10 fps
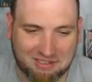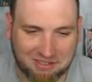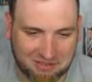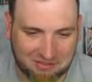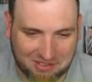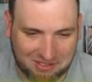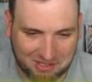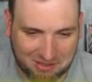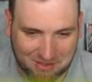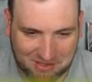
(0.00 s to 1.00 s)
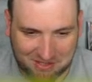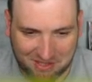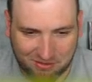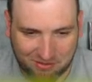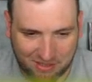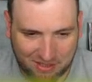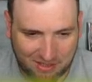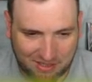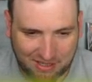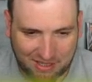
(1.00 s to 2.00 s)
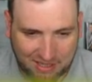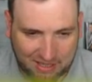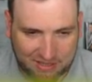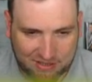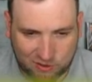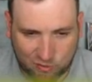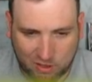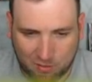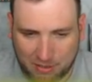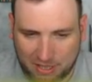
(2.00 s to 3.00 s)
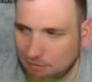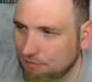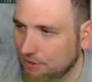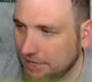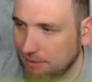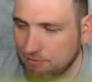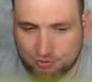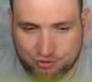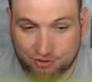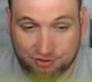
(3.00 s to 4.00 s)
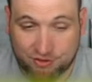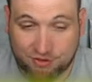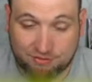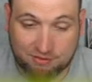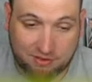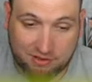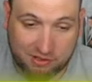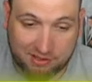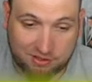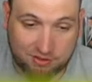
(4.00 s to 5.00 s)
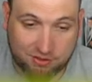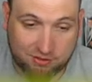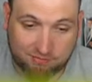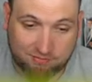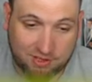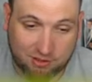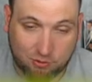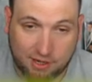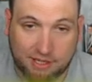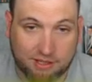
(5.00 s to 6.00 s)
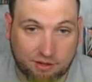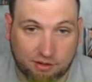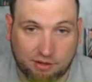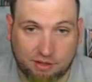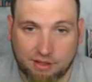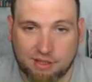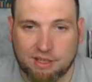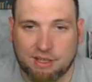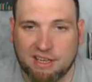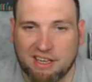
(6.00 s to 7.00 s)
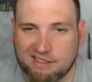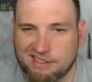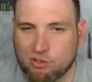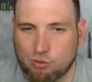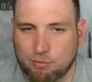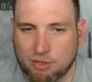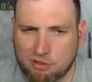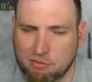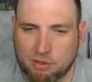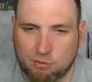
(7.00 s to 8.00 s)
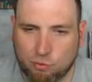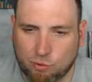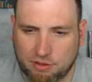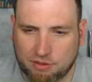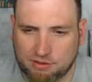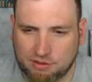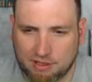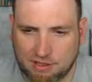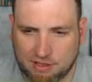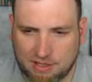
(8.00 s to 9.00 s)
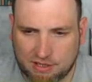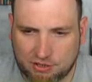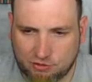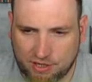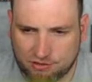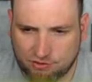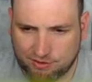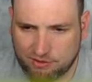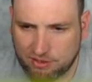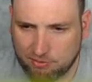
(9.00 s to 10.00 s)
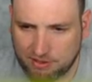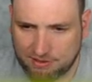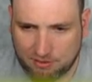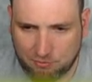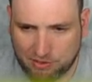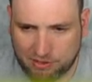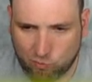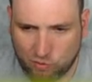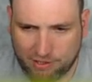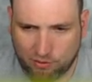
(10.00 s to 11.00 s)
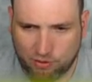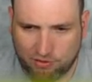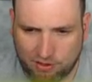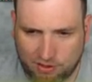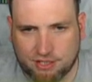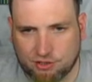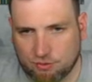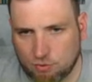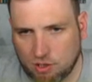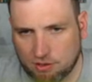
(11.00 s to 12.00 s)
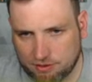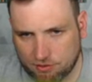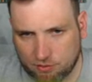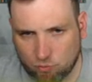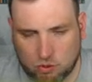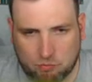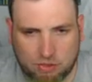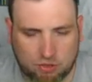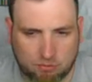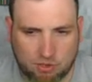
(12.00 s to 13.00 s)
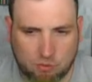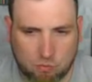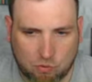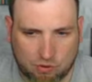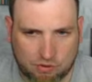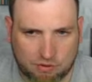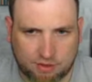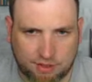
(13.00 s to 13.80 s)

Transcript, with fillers: Love this card myself. And two Unbound Flames, which is just uh, it's just a great card. And then two Pyramid Wardens, uh, kind of strangely there, but he did really well with it. Actually, wrong. There's only one Pyramid Warden.